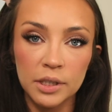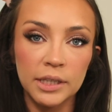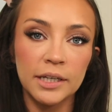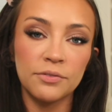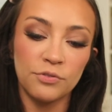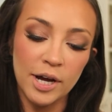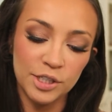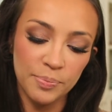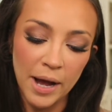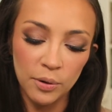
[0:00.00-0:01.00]
Clean
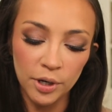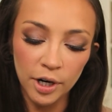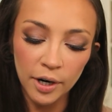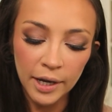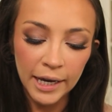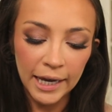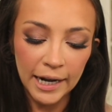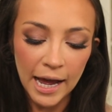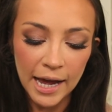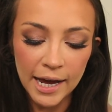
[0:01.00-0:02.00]
Fresh Powder, and
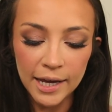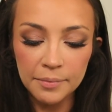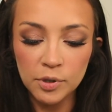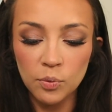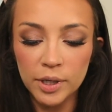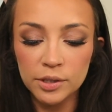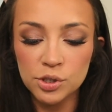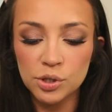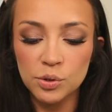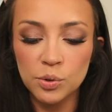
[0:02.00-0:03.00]
I am going
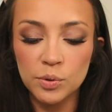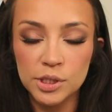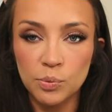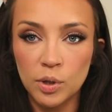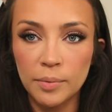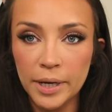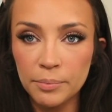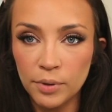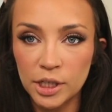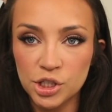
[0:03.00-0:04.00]
to swirl my
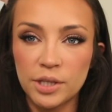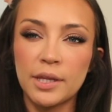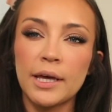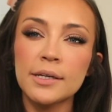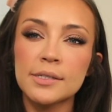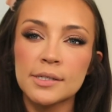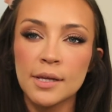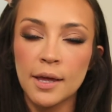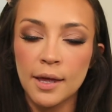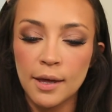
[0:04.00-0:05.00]
brush in this
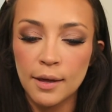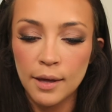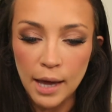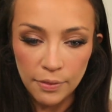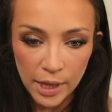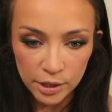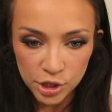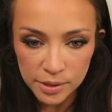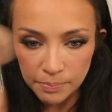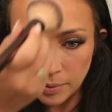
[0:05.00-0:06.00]
and then
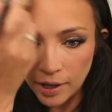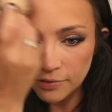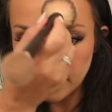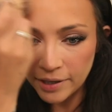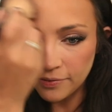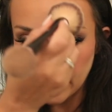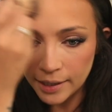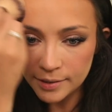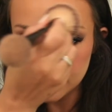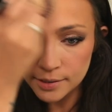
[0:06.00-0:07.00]
just buff my
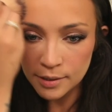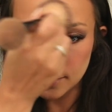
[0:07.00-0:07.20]
face.